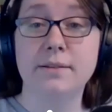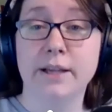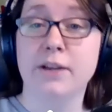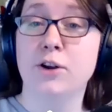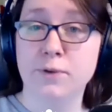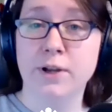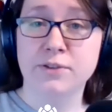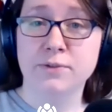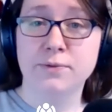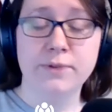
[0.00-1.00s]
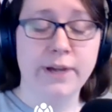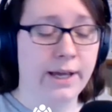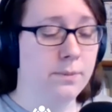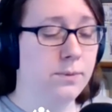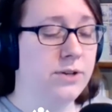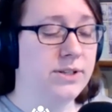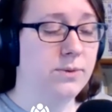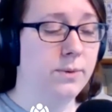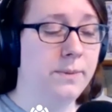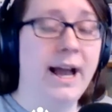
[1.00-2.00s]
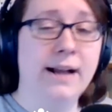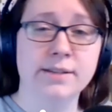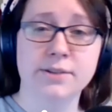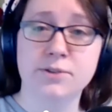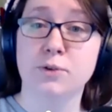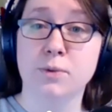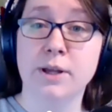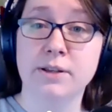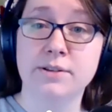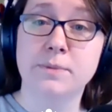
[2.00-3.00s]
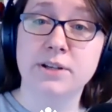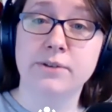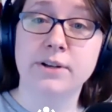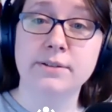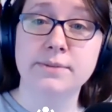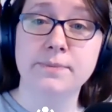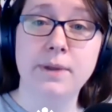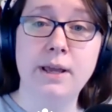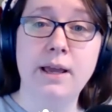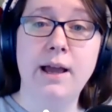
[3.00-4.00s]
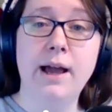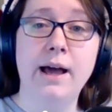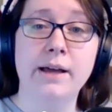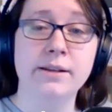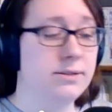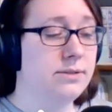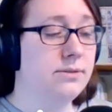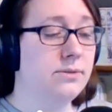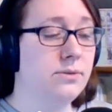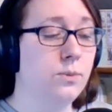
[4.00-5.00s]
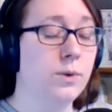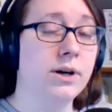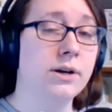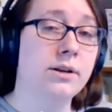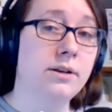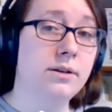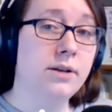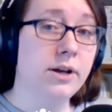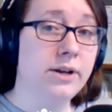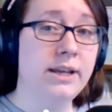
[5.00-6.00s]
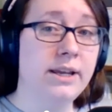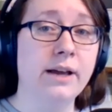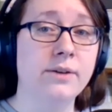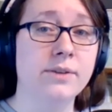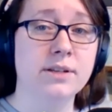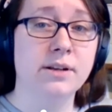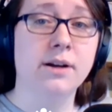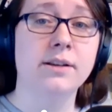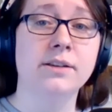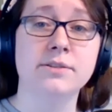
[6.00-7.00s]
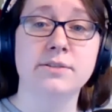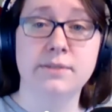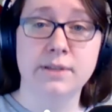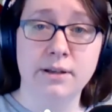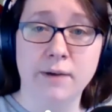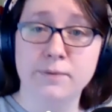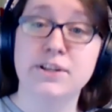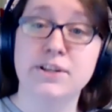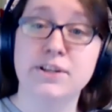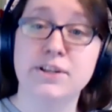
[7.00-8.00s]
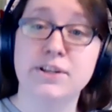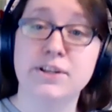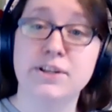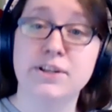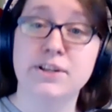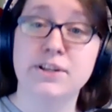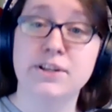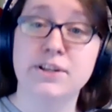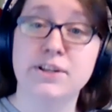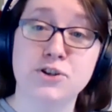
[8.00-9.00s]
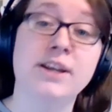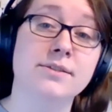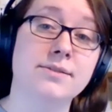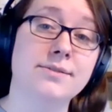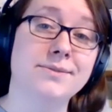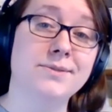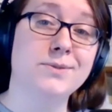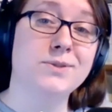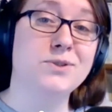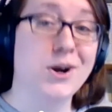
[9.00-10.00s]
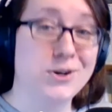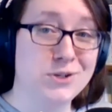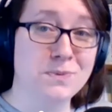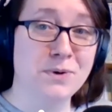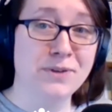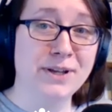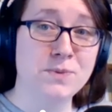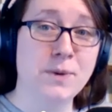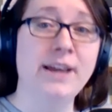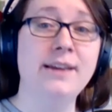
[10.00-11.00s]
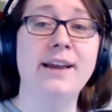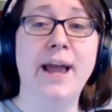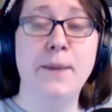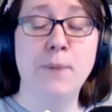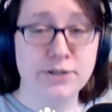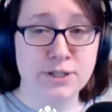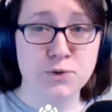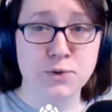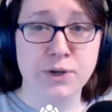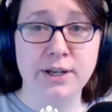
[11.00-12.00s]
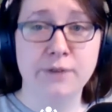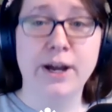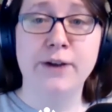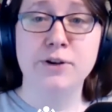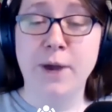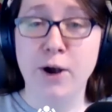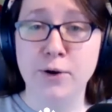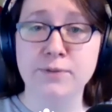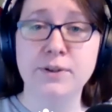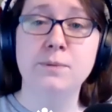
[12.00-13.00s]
an awful lot of projects that would be access to good quality materials. And we're lucky now that in Ireland, the conversation is starting to move in that way. Our Dictionary of Irish Biography, which is